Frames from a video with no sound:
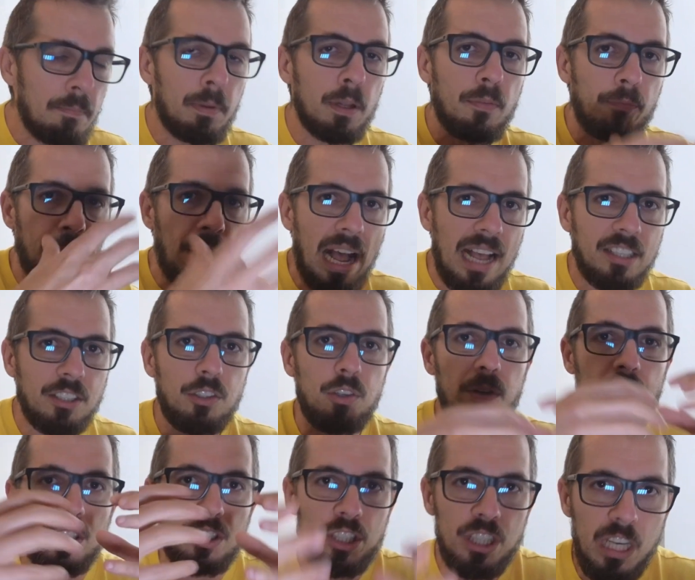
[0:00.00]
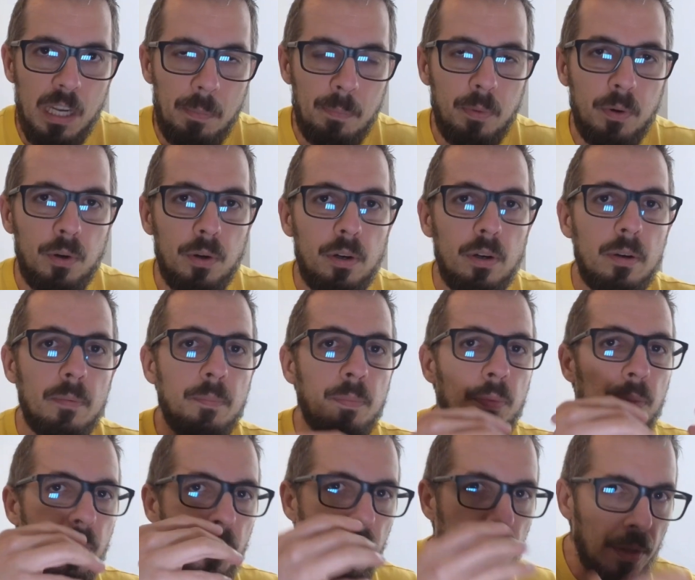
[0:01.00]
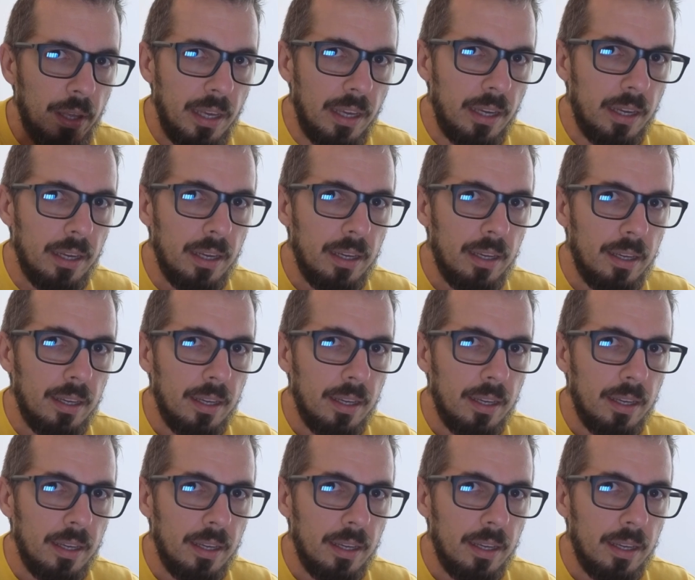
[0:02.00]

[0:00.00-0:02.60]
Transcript: but faster and cheaper, think